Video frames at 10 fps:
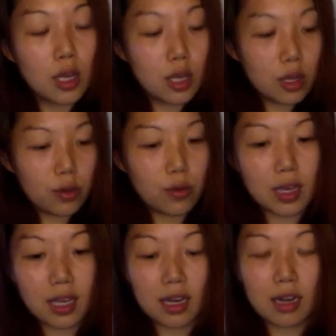you
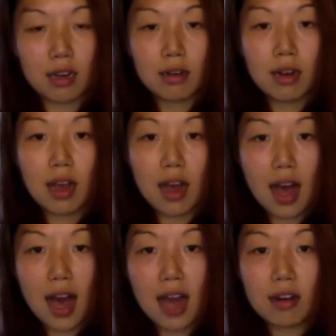can,
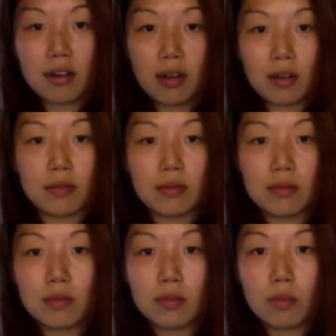I don't know,
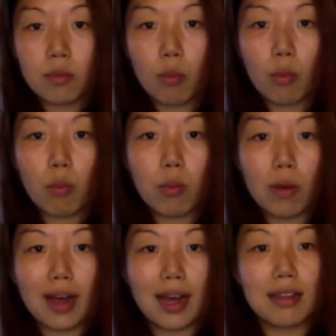
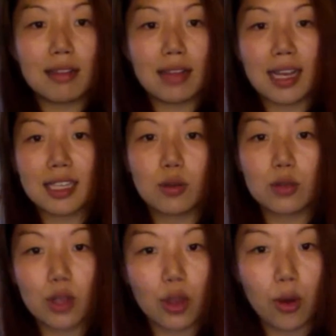I guess those are
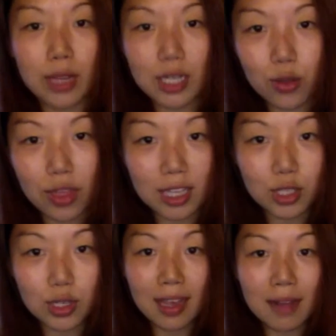the only 2 things you
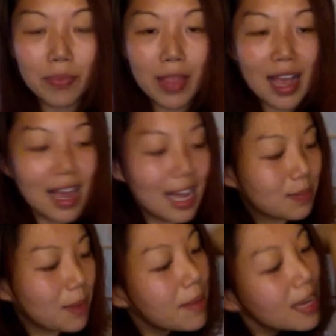can do. It's my
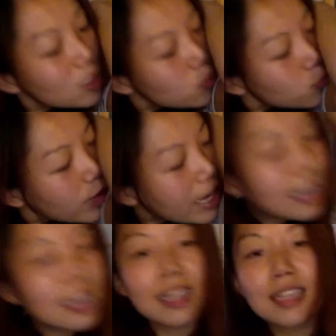best friend.
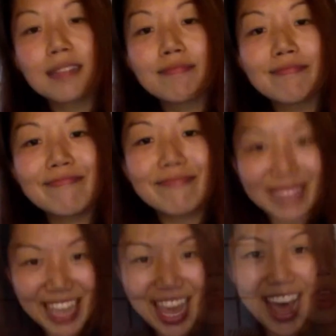
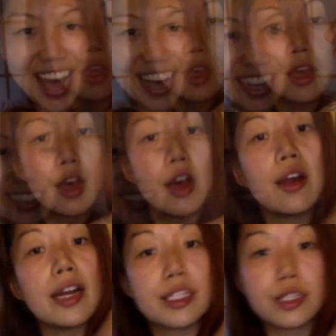Yeah.
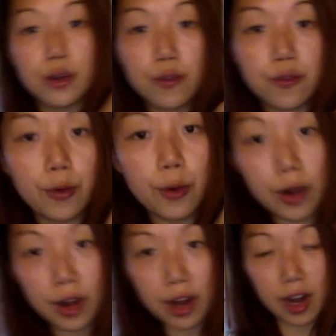Alright, so for